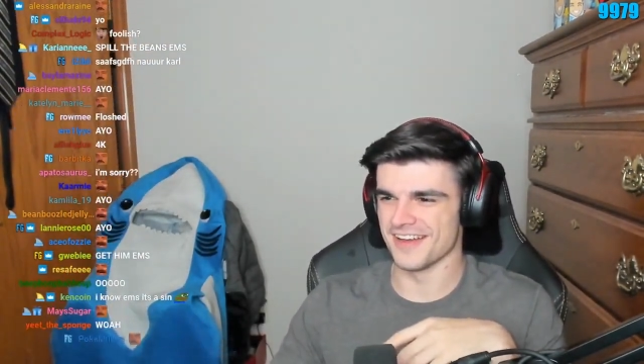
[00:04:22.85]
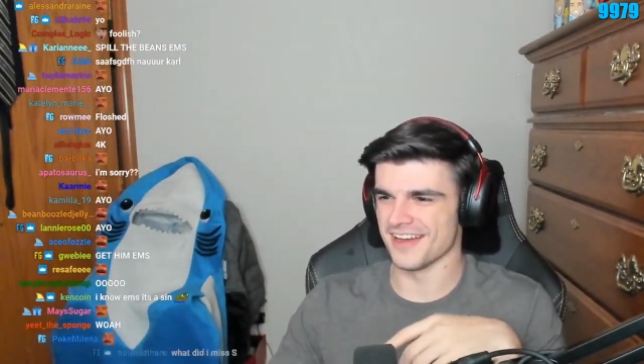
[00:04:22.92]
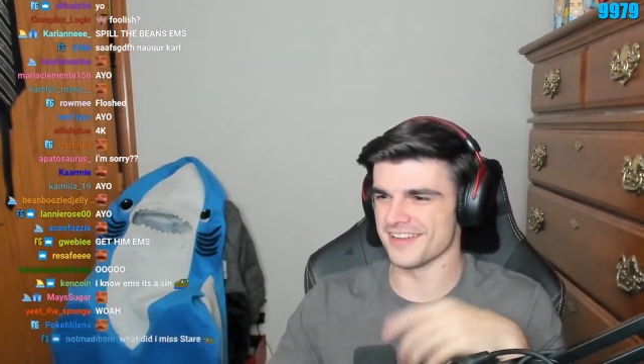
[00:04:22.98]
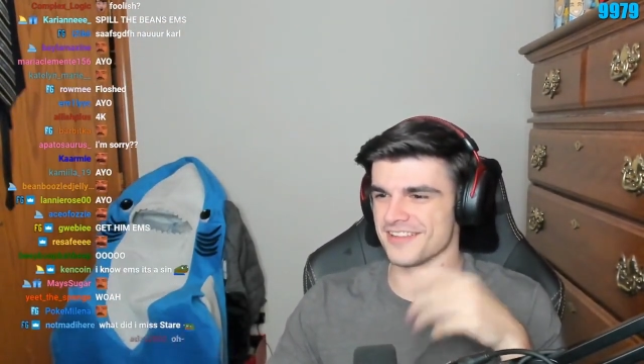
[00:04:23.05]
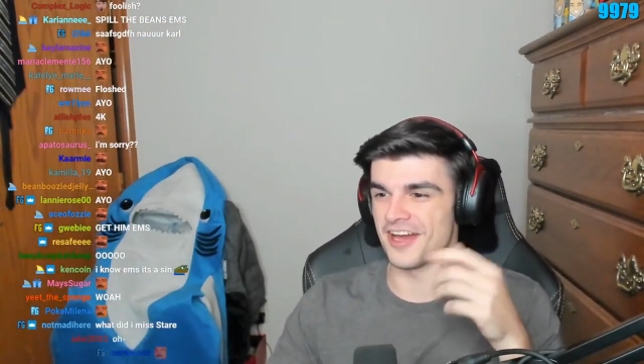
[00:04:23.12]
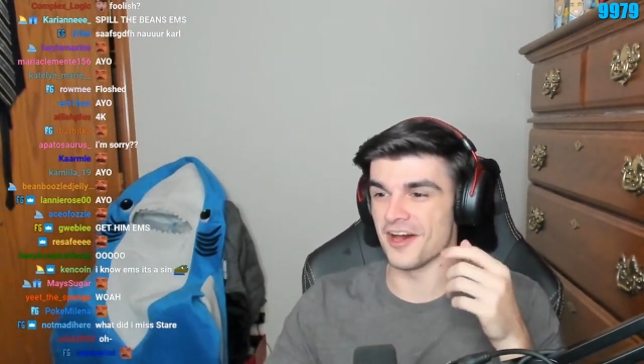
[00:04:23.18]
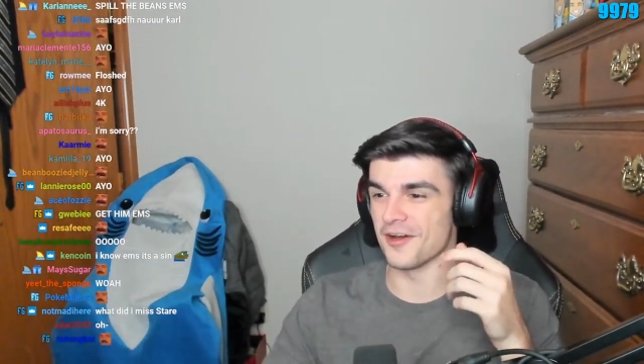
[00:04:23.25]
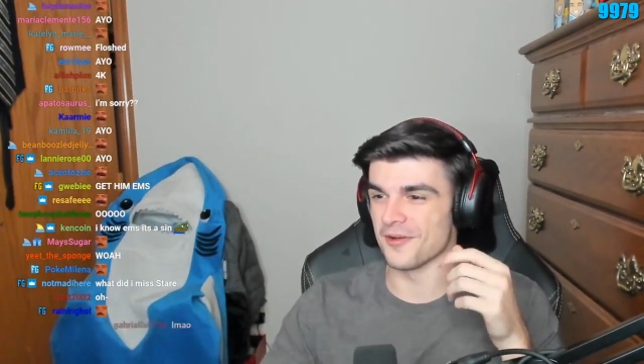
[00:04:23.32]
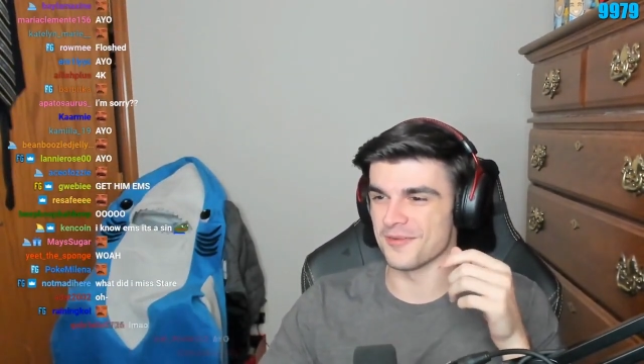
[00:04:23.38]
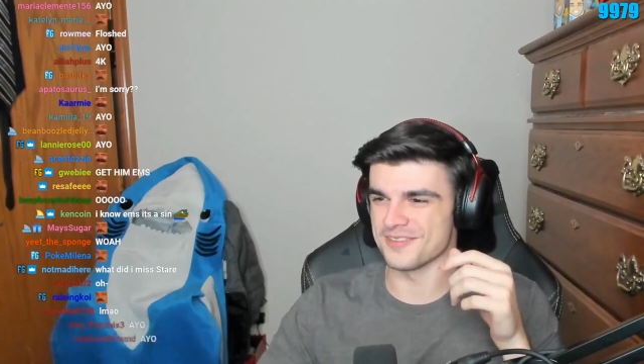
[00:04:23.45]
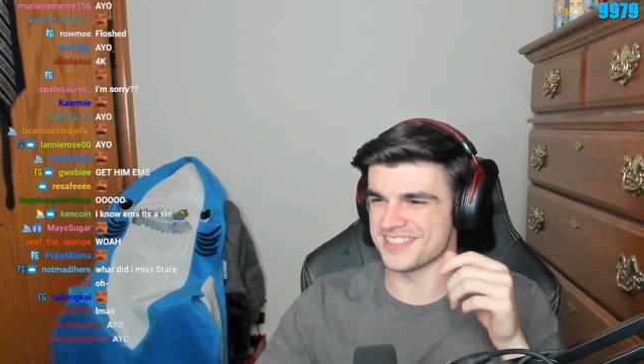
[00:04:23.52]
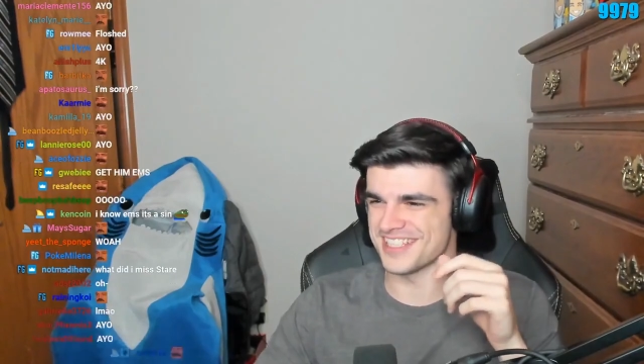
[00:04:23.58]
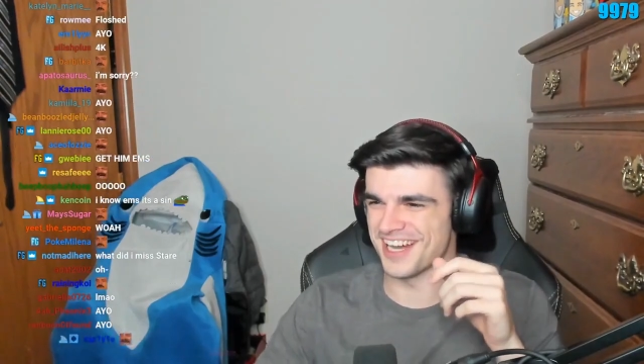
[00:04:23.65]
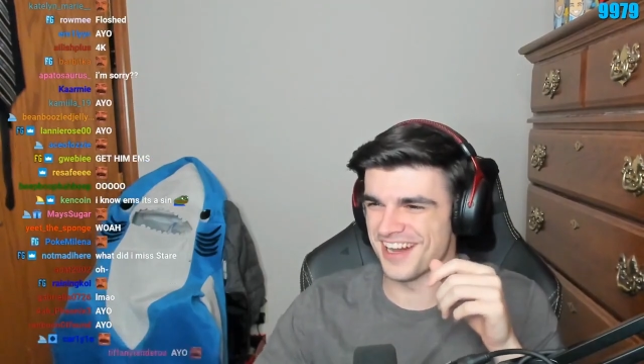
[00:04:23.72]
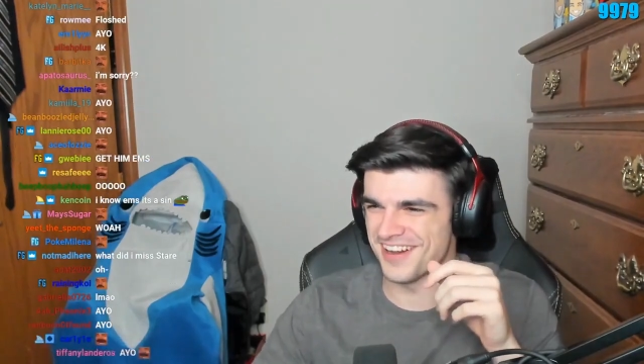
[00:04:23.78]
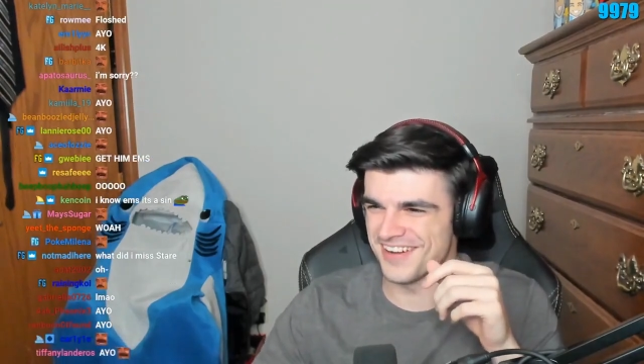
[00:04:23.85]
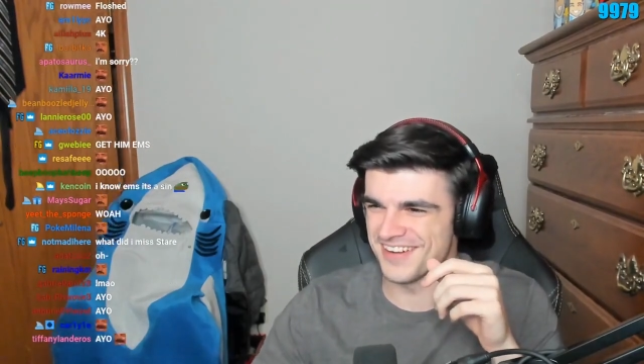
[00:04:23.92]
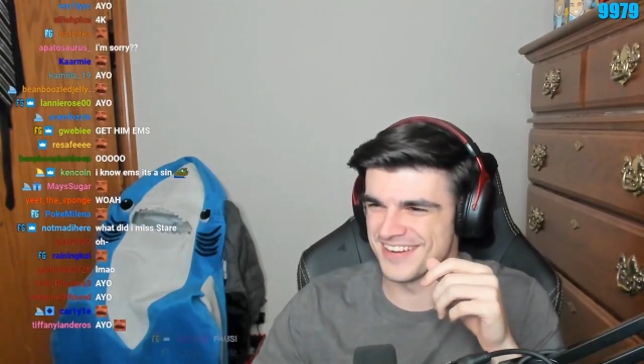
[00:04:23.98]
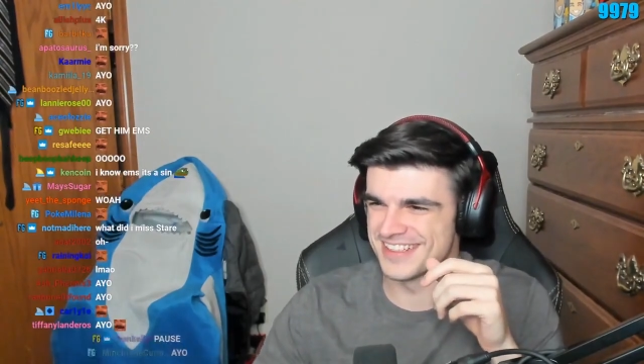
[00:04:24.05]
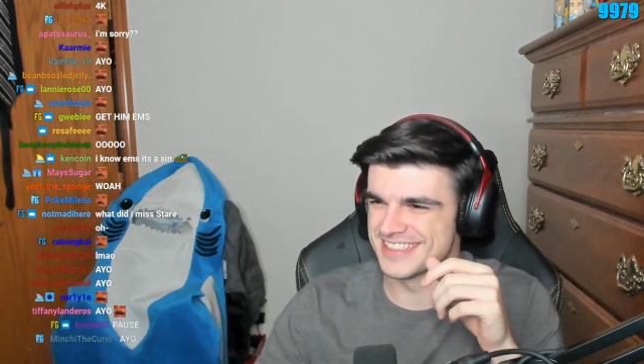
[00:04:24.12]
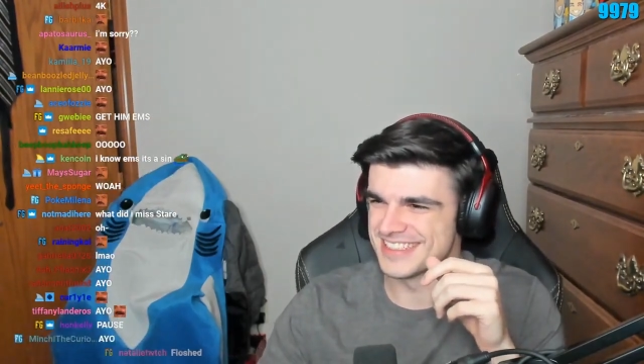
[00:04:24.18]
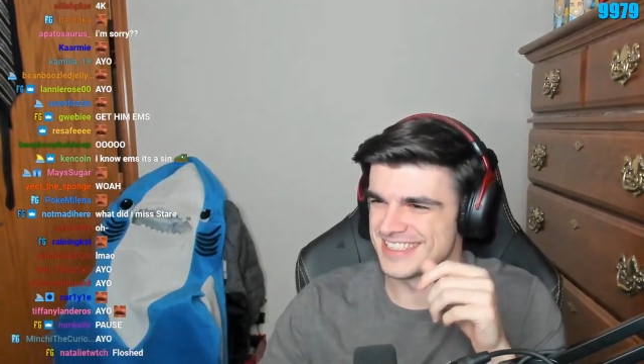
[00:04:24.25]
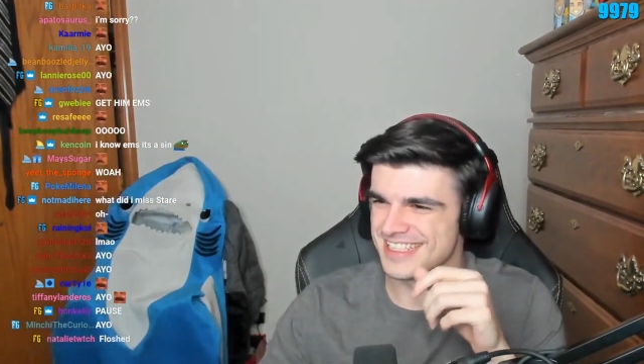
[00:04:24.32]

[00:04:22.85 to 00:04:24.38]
I don't care. Don't.